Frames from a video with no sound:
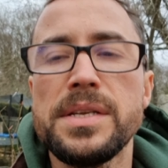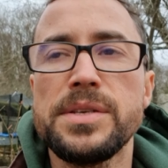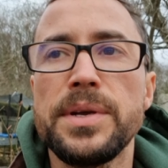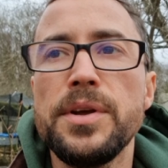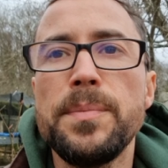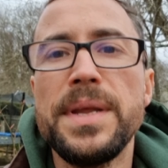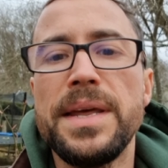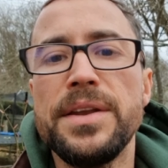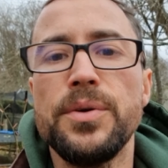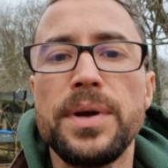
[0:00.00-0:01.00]
So it could be
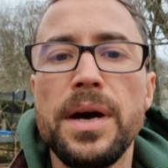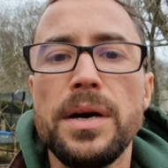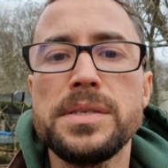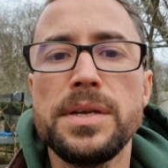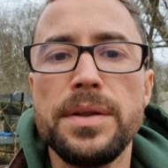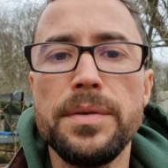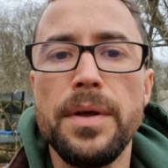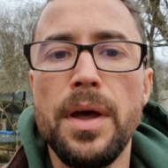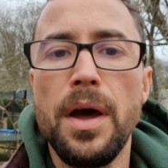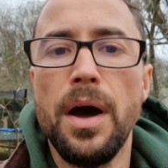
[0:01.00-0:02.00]
that in your garden,
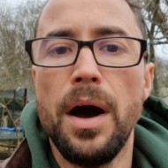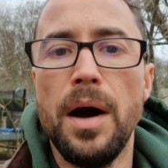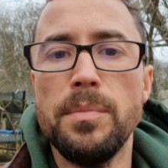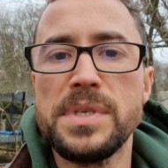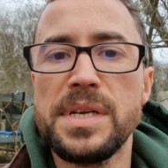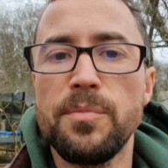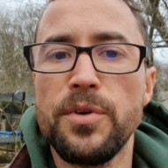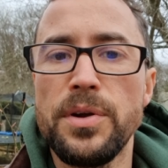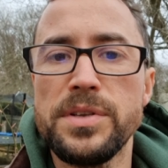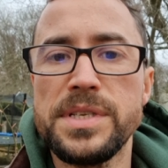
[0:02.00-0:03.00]

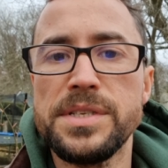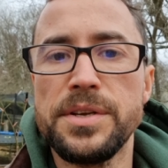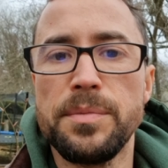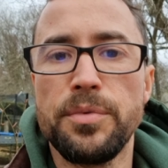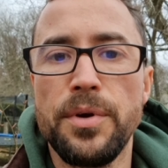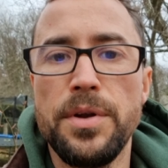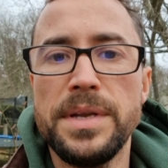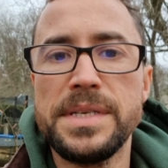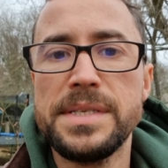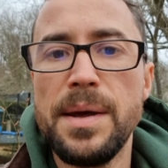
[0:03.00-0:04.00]
some roses you can prune
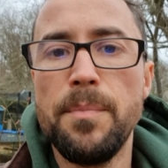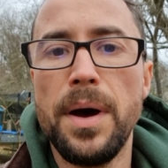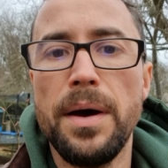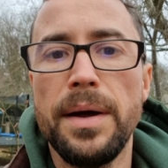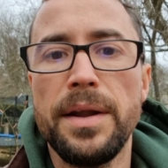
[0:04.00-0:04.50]
in December,